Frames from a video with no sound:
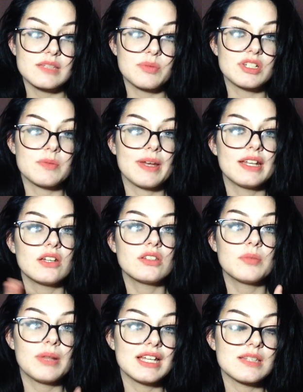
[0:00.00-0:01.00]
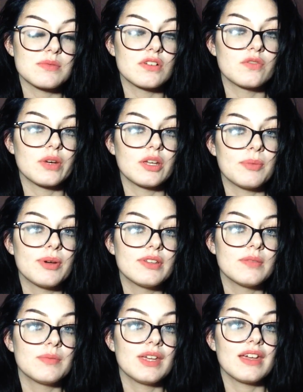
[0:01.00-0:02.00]
but depending on the placement of where you put
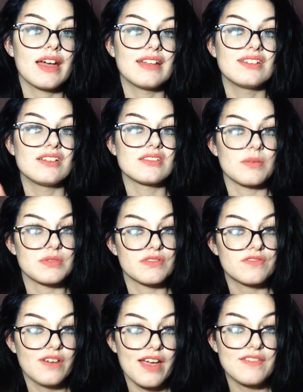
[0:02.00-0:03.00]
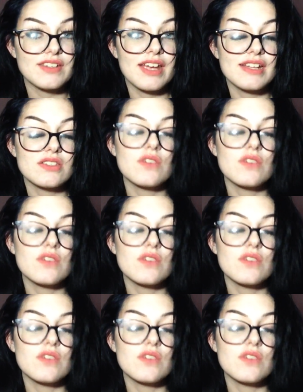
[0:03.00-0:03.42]
them, they can last up to 5 days.